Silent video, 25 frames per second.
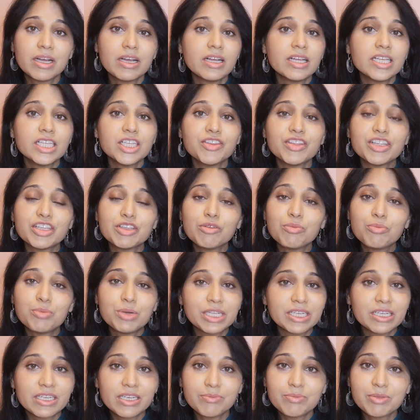So there's no
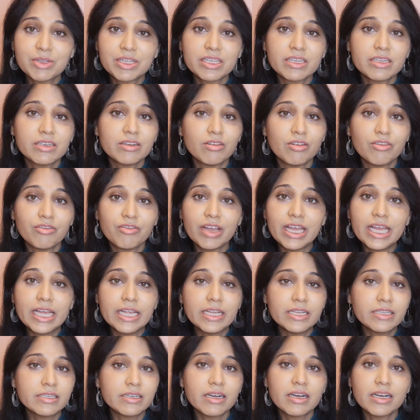prescription of
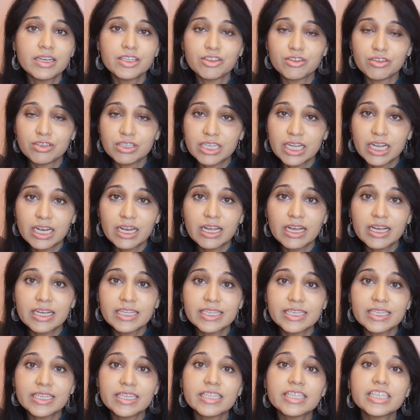8 hours or 10 hours.
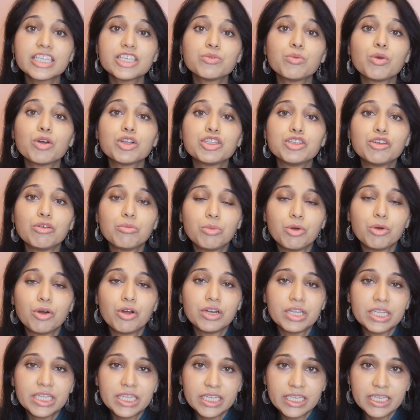It is just what your
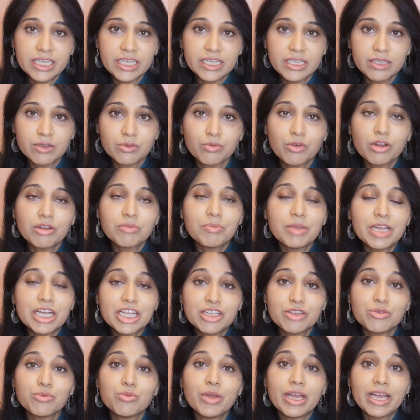body needs. What
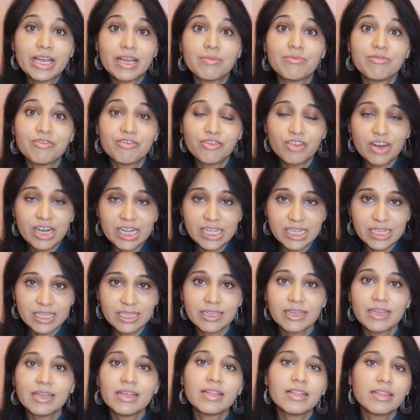makes you wake up fresh.
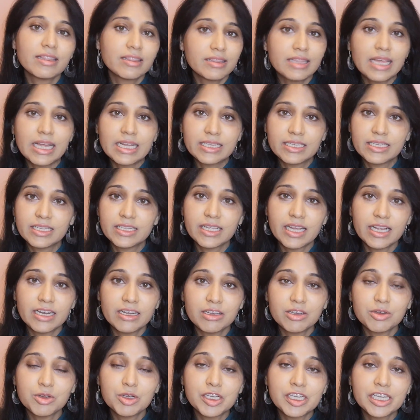That is
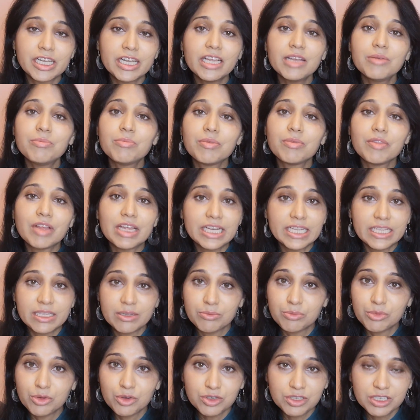adequate sleep. That is
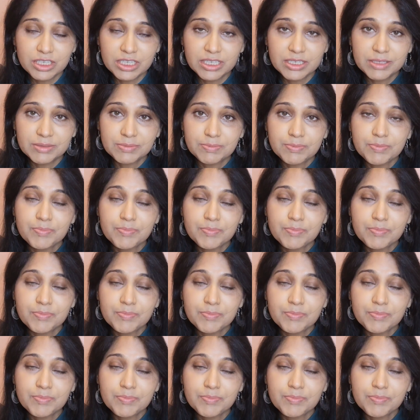important.